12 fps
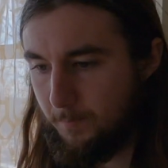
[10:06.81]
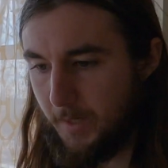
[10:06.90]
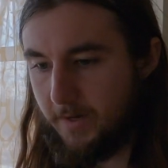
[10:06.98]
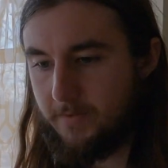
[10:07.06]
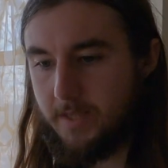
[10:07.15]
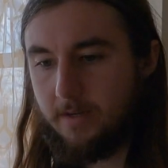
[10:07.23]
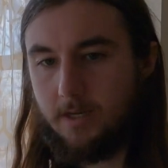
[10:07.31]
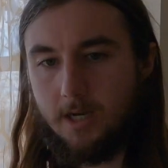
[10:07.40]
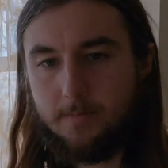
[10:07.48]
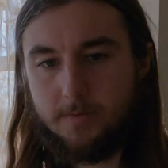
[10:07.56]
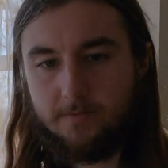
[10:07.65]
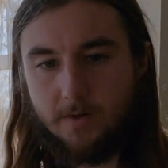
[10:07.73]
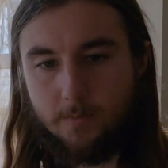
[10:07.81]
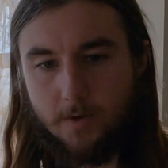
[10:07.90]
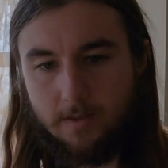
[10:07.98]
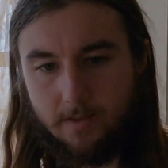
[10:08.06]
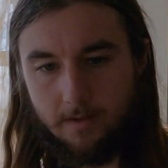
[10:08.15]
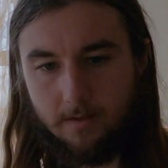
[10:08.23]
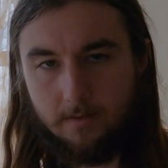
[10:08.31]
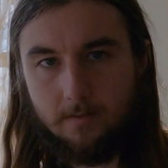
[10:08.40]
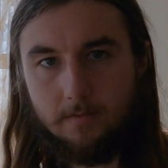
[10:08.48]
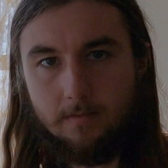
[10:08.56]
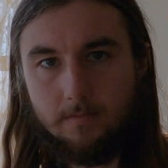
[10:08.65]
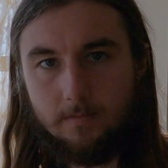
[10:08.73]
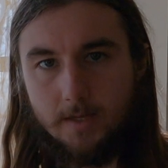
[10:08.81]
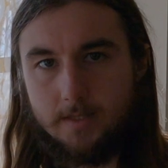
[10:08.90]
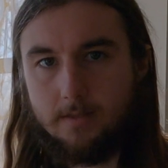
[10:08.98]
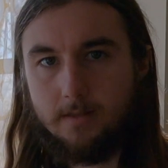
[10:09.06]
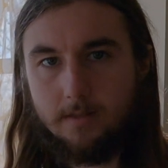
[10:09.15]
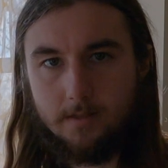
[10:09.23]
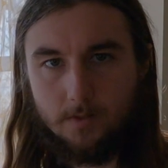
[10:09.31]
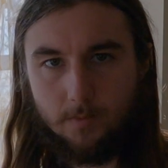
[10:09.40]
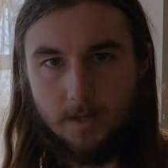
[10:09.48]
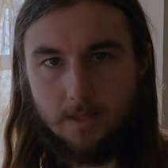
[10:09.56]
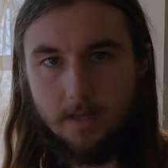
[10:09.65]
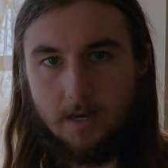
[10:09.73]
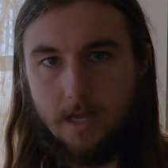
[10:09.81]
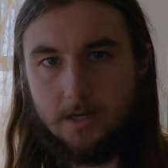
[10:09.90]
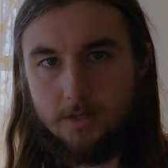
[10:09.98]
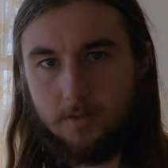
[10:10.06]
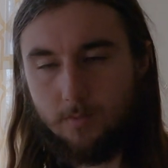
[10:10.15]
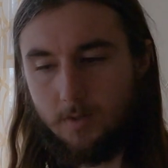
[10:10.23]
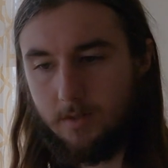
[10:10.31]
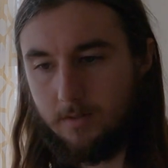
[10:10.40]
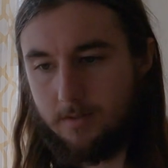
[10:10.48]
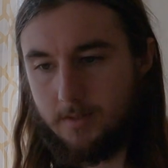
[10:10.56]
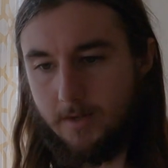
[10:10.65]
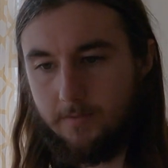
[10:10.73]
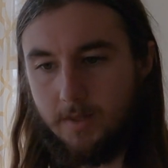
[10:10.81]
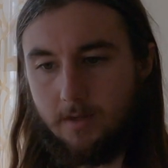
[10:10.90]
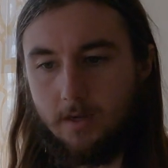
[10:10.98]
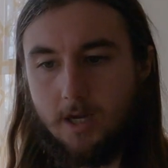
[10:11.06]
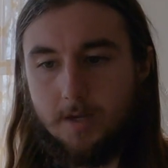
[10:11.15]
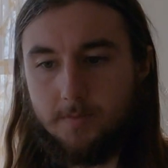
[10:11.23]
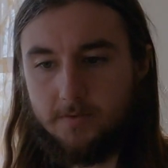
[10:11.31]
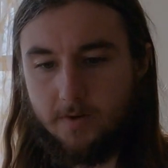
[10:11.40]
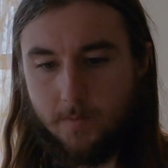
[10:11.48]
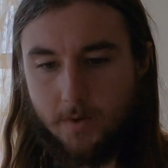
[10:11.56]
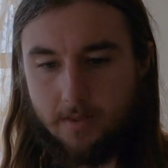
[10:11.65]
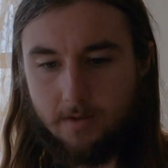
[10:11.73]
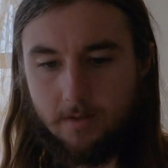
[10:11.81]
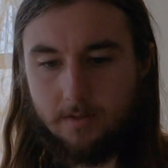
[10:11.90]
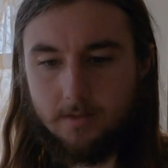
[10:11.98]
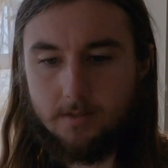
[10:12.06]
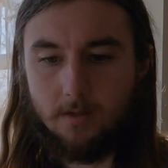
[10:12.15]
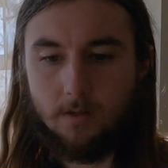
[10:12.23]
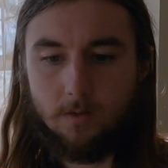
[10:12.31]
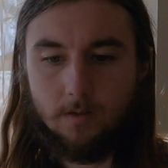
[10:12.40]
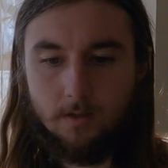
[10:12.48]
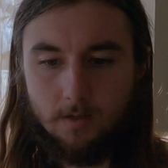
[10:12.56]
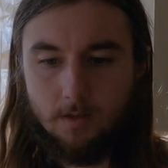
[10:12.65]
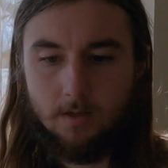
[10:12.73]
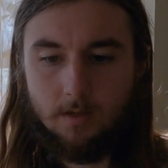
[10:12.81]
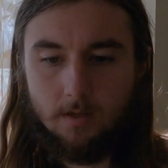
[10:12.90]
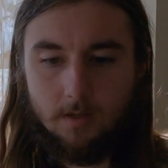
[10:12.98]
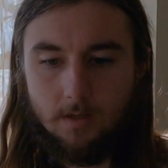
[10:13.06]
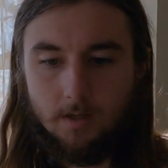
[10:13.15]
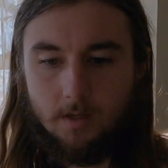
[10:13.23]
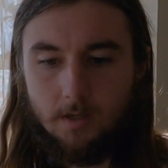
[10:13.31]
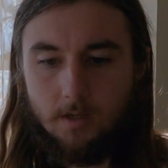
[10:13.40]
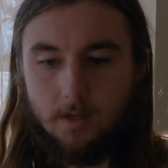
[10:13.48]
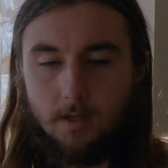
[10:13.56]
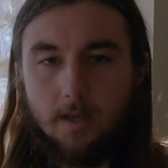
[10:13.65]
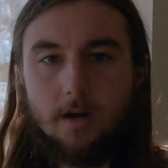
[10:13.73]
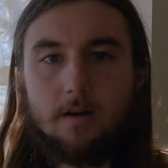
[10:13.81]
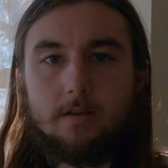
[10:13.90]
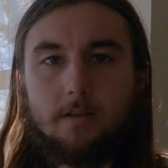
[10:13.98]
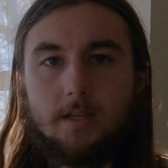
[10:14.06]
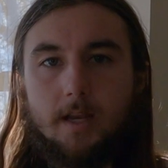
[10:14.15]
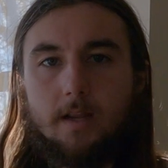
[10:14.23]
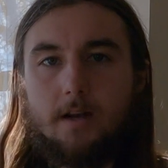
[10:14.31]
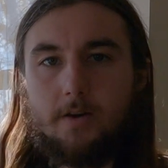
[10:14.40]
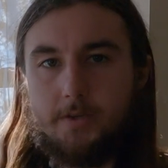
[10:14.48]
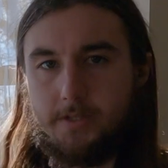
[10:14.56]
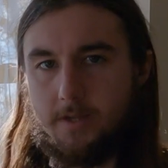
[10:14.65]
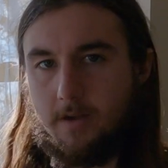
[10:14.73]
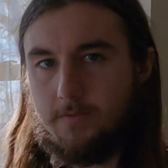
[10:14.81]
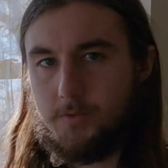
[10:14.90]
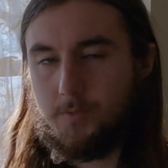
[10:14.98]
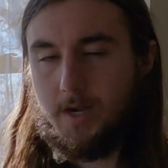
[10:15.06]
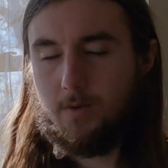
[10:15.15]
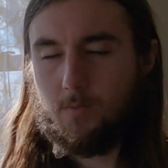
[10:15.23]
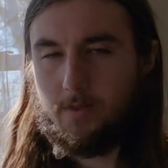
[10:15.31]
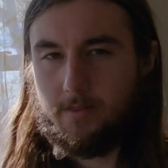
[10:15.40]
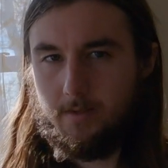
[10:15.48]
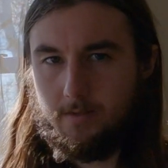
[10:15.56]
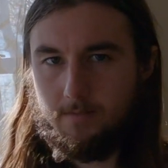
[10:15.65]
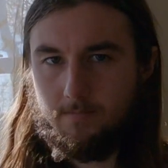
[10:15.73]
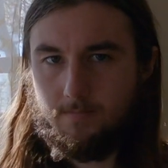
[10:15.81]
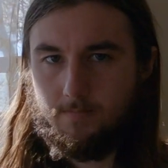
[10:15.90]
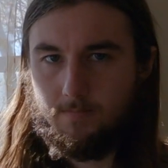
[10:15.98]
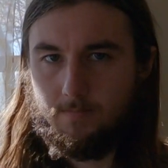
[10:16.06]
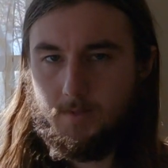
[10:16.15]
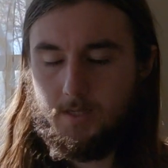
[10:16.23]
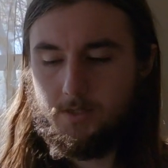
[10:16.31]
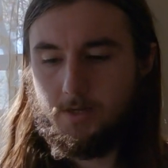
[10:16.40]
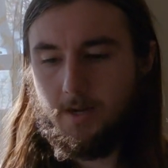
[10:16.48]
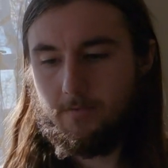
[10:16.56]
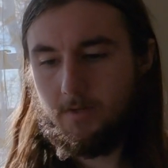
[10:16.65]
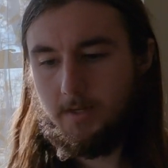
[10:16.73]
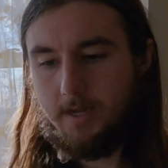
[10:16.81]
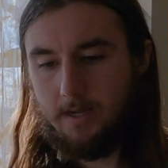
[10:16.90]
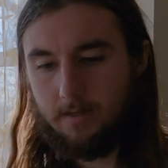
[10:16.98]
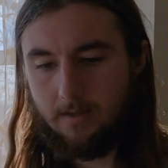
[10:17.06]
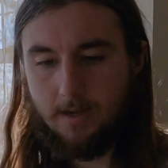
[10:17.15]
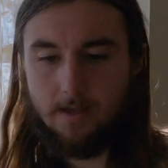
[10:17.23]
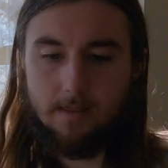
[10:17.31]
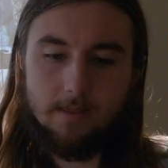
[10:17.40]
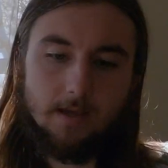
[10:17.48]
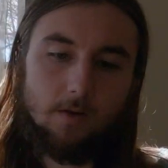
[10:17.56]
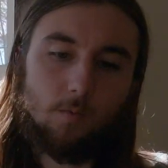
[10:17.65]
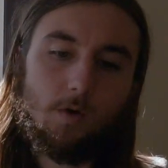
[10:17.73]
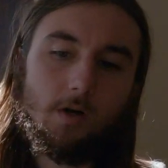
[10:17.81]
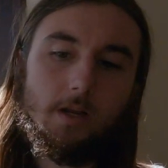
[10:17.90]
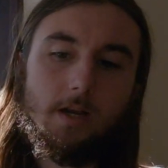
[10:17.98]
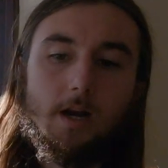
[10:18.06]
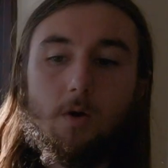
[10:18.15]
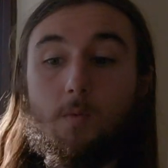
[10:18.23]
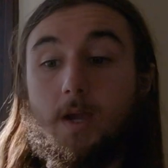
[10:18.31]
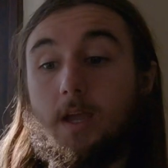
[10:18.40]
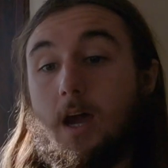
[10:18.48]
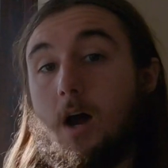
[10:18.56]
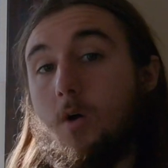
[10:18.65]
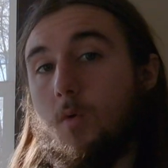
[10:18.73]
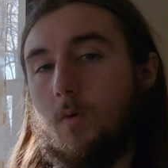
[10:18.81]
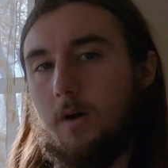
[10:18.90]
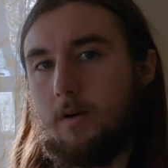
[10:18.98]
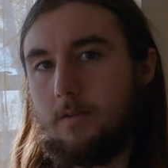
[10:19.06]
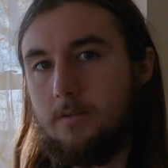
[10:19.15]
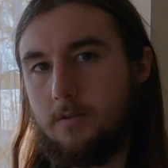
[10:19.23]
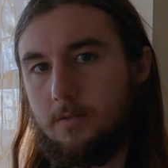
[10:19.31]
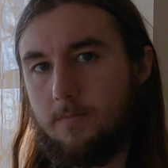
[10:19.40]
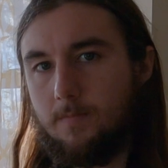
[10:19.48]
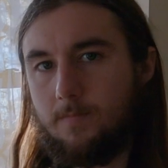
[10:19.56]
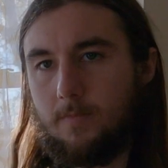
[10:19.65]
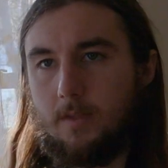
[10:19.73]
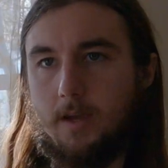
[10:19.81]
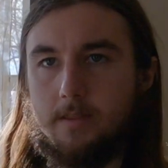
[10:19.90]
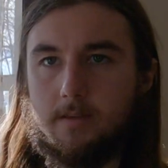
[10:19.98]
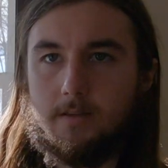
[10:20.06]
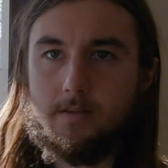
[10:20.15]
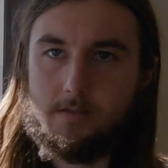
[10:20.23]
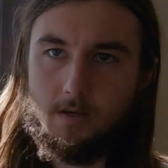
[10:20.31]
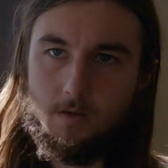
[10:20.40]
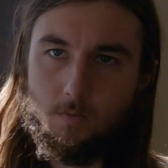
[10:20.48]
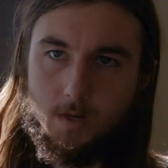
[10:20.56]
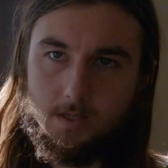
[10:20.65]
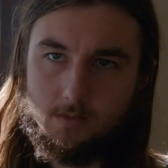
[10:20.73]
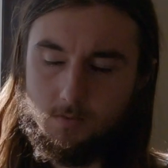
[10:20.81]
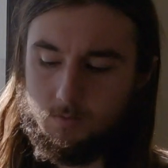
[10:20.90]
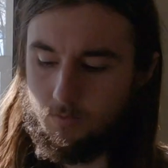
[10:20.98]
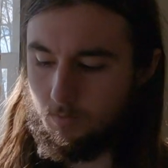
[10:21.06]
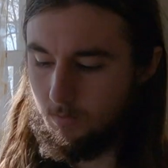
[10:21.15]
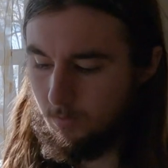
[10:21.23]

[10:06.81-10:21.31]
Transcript: everything comes from within. That's the way that nature works. Everything comes from within. So getting ourselves right within each and every day, and then working our way outwards, I think is a good way to